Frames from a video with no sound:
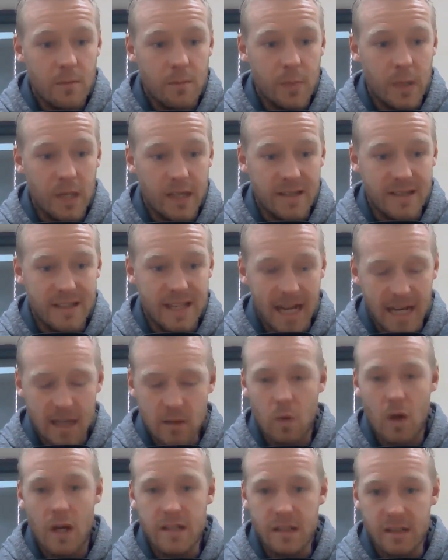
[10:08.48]
because that is
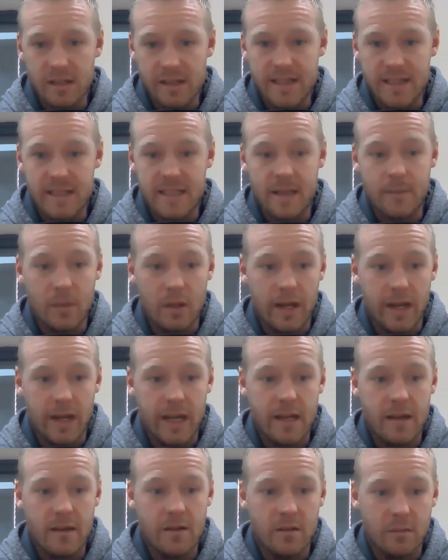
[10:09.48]
what is going to
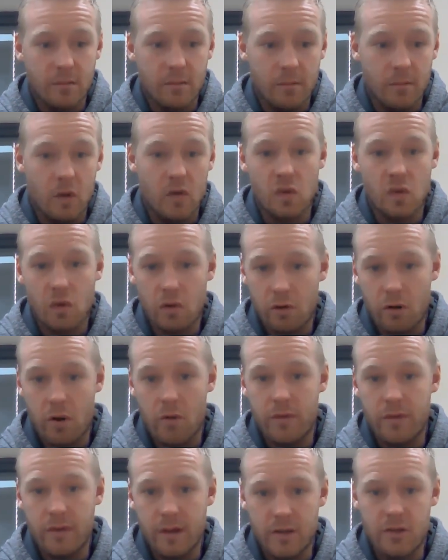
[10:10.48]
stimulate muscle
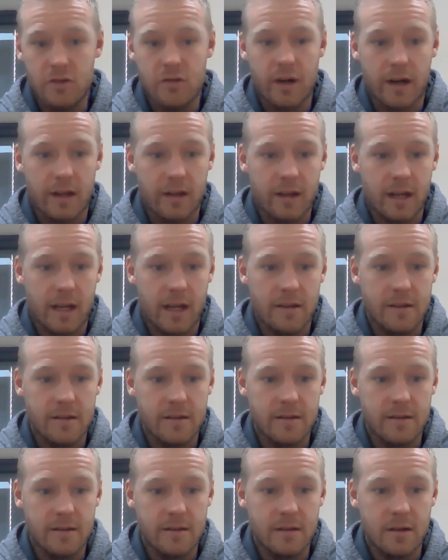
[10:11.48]
growth and strength
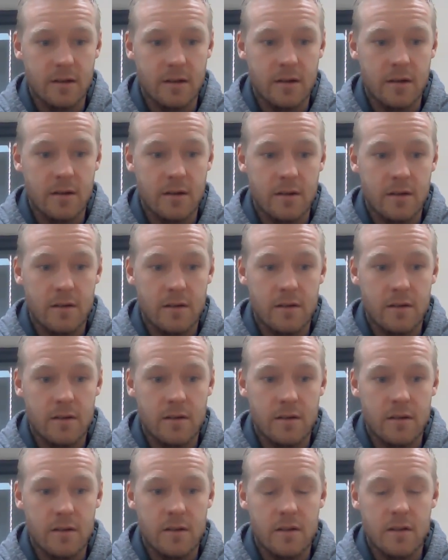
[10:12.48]
gains.
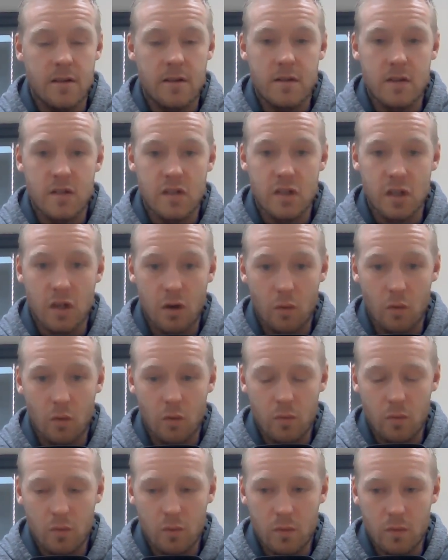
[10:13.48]
So
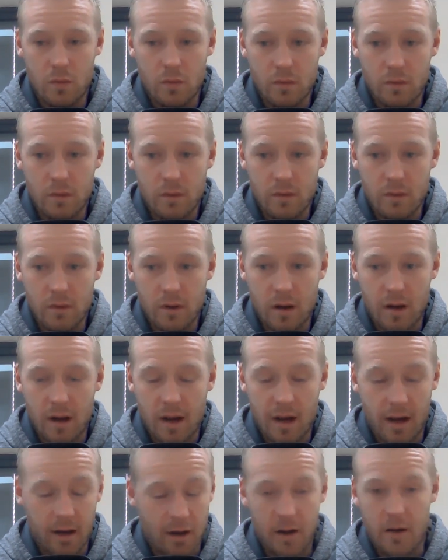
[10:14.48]

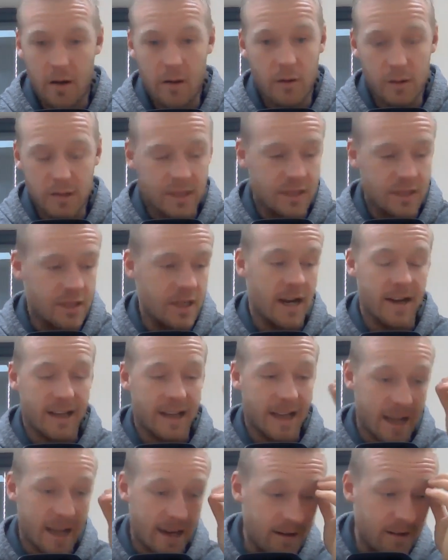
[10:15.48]
I would suggest, and
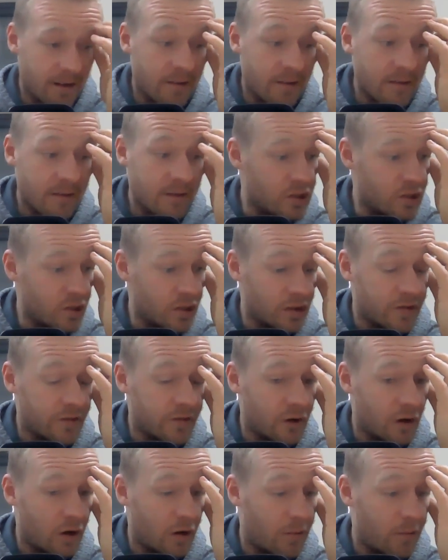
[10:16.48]
again, just
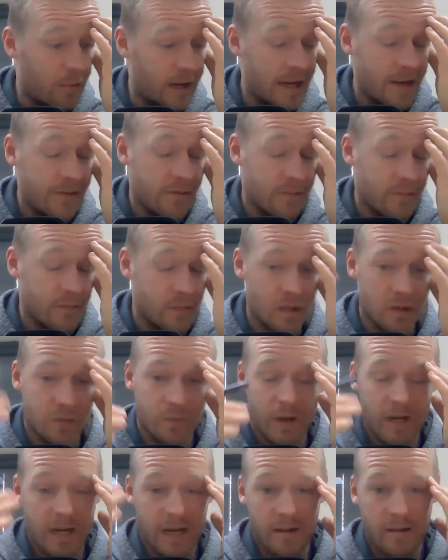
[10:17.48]
from even just
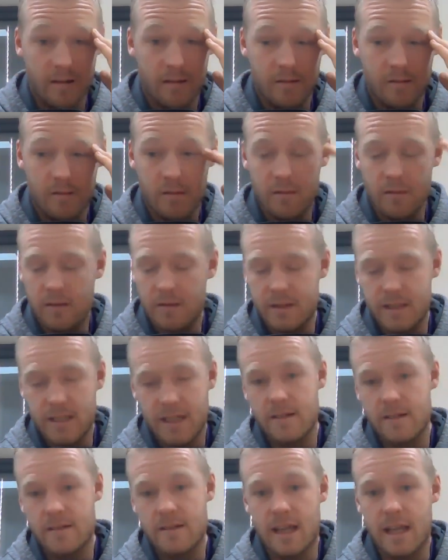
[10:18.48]
being, I
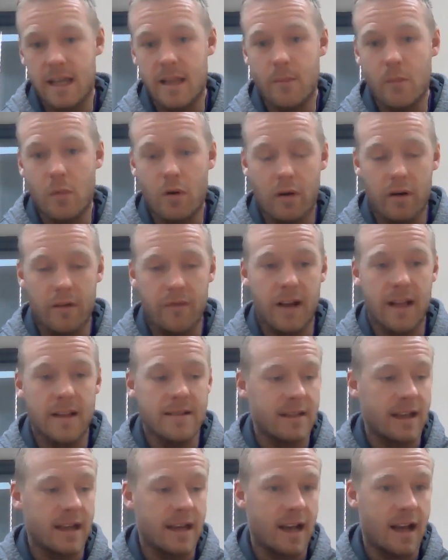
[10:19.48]
say, slightly more
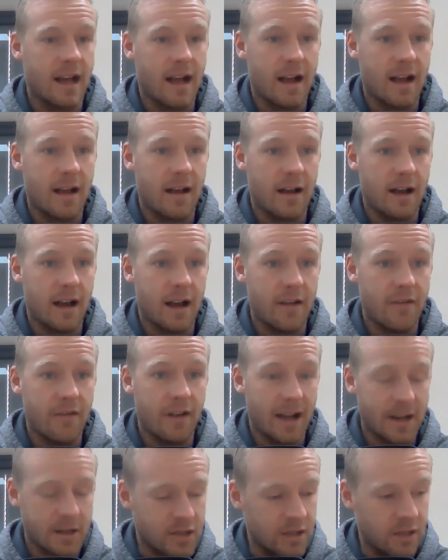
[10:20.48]
advanced, like I've
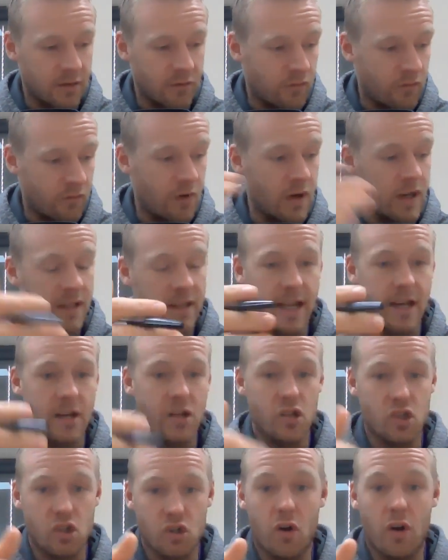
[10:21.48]
actually really
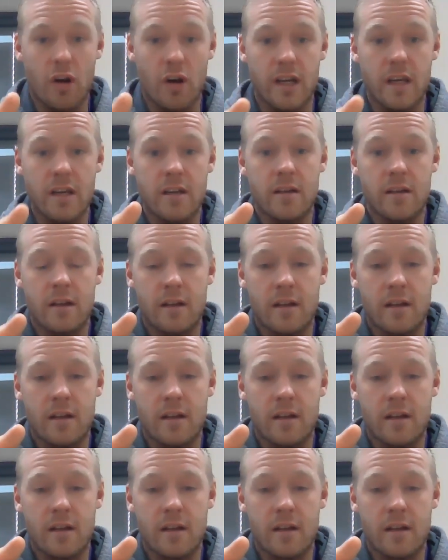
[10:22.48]
enjoyed